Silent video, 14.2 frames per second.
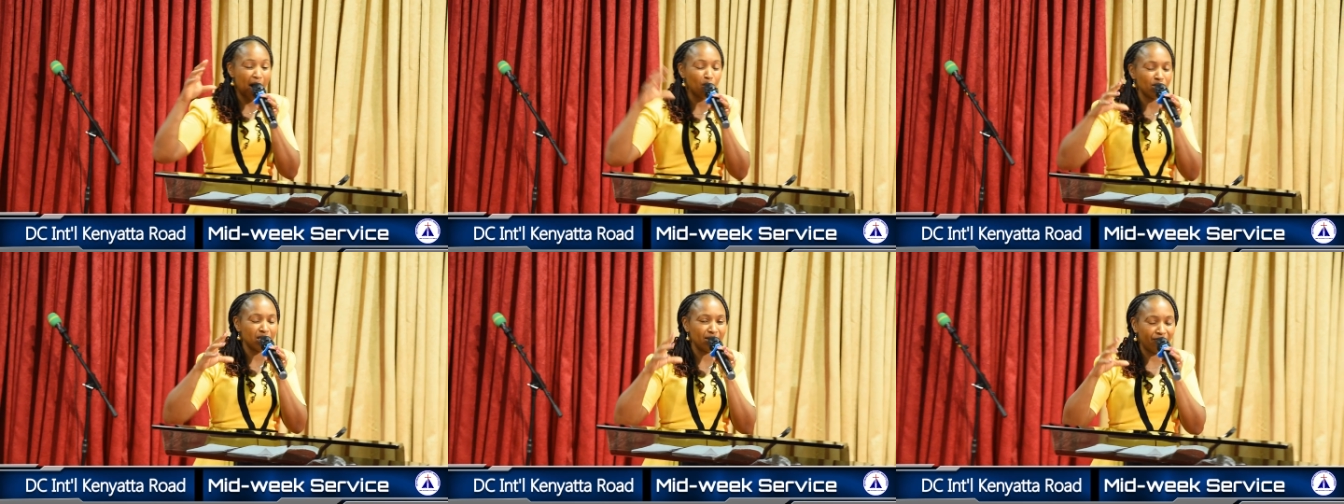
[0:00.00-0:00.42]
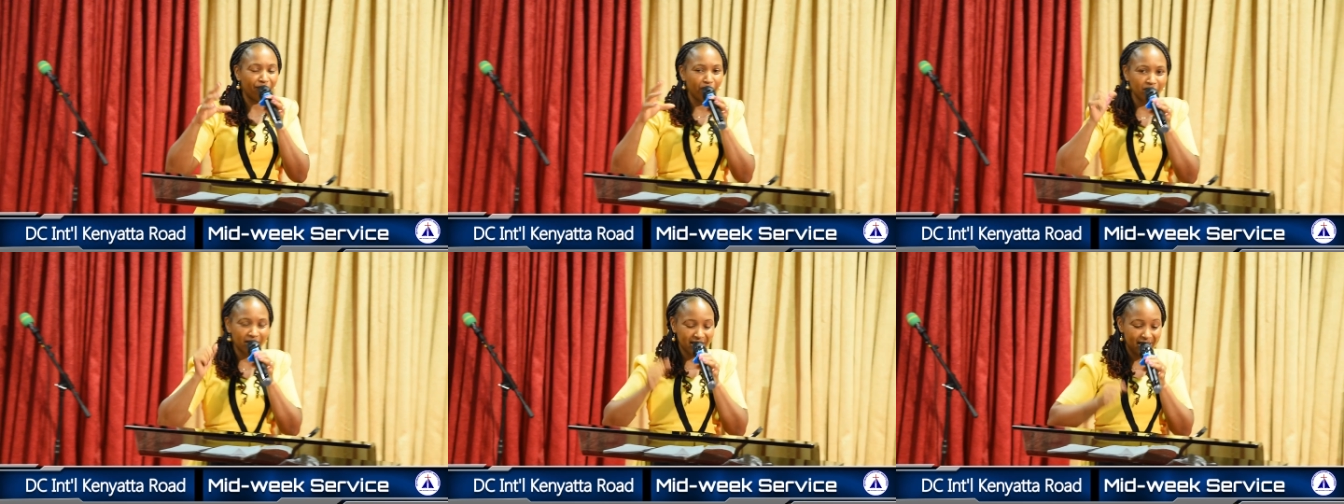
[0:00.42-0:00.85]
how she
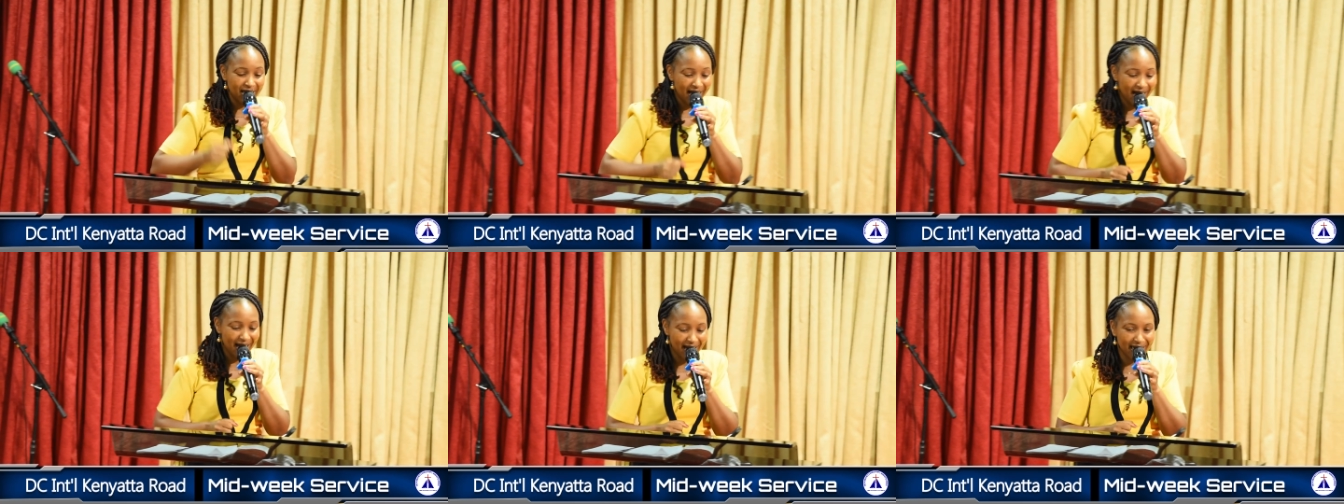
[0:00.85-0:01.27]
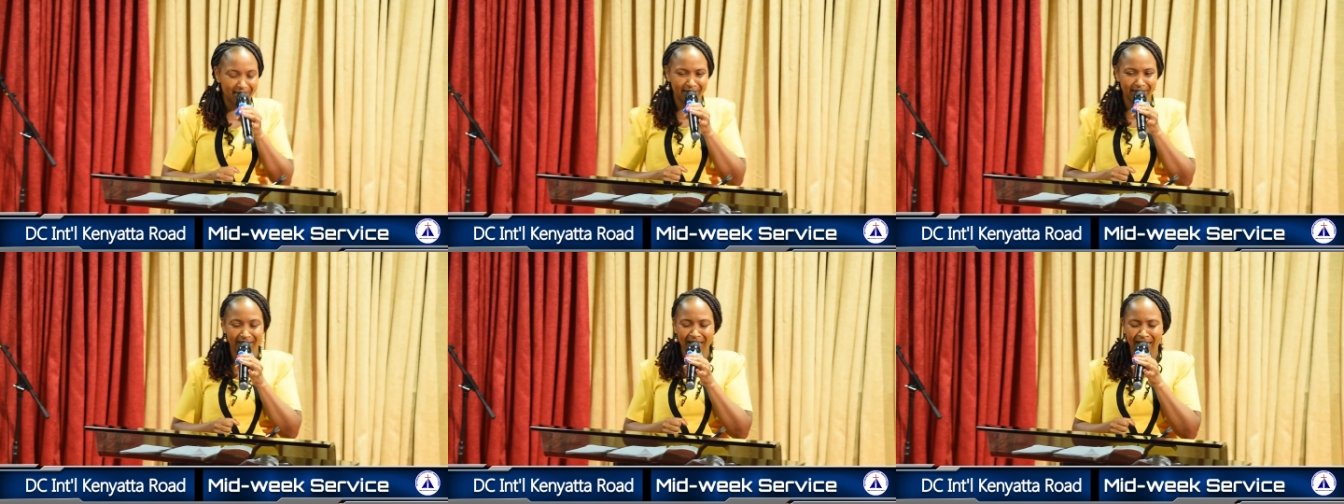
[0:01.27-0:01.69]
felt in her heart.
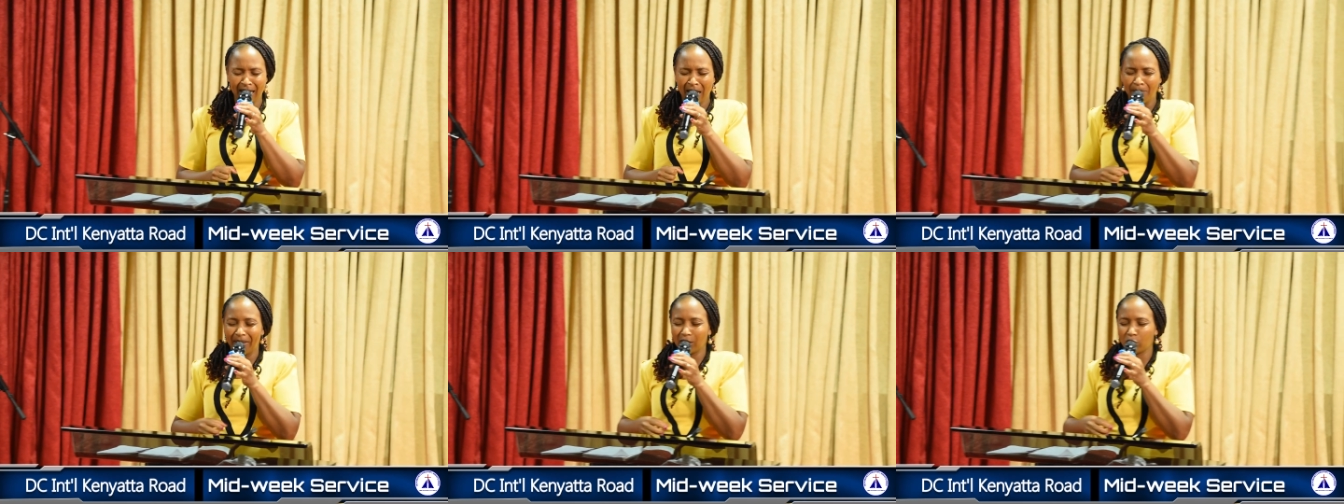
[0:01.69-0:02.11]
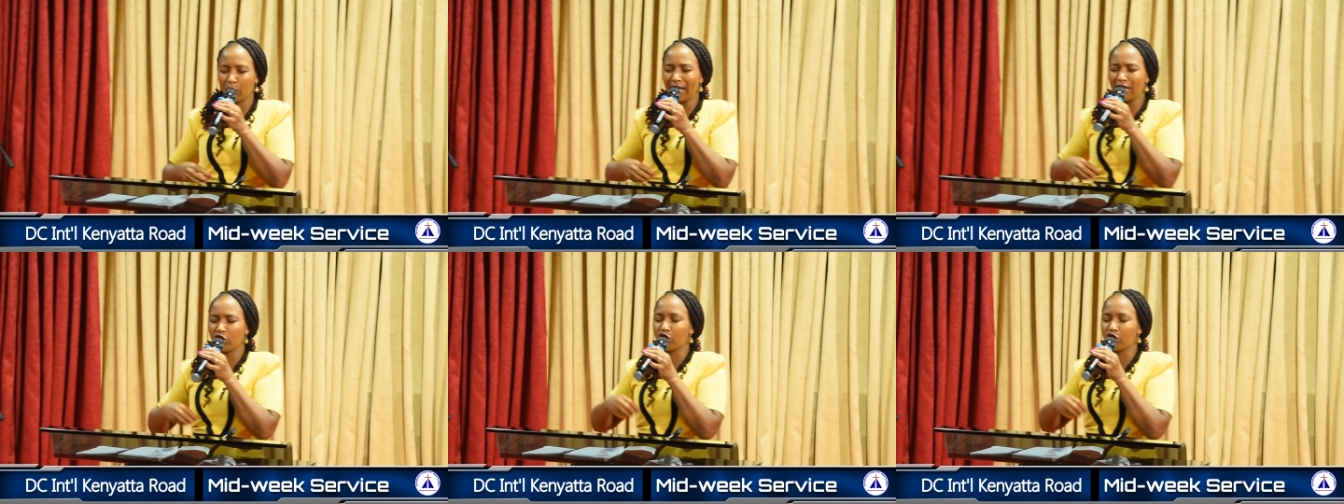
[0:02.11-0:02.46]
But when